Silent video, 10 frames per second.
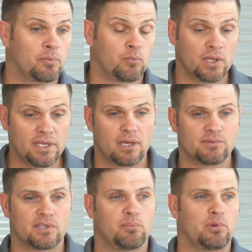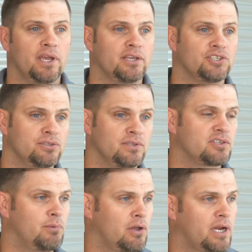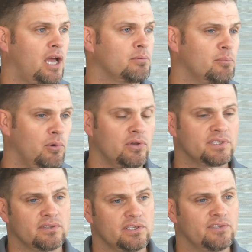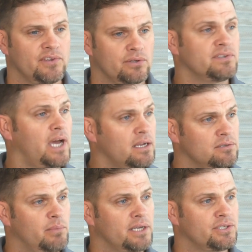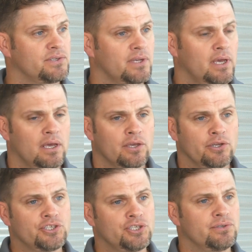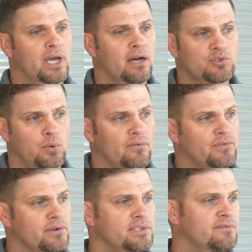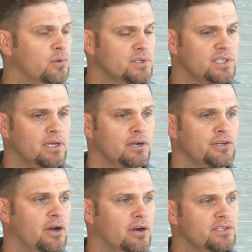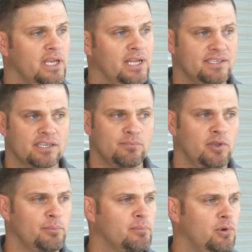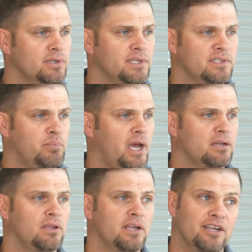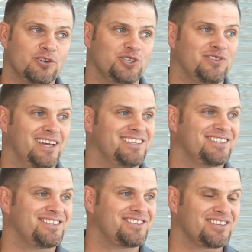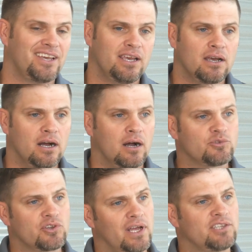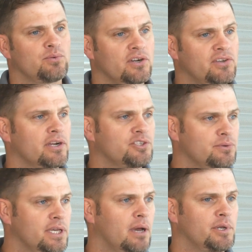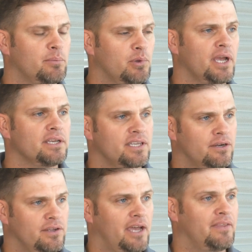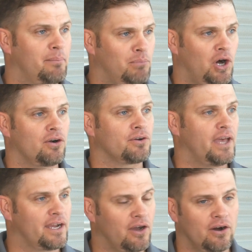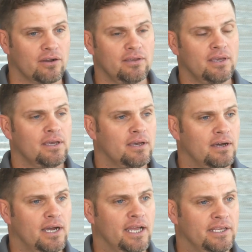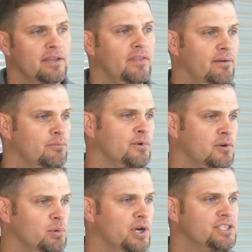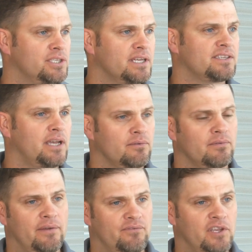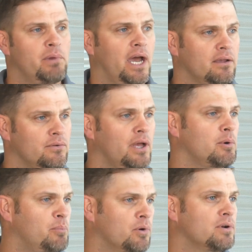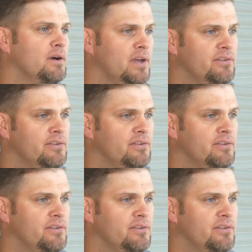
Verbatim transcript: it really comes into play is shooting these smaller caliber bullets at these field and tactical matches. You're shooting out 12, 13, 1400 yards, and at 6mm bullet doesn't pack a lot of energy at that distance. True. So that's where our targets really come into play, is hearing that bong or that gong and getting that reverberation, that sound, that feedback or that report off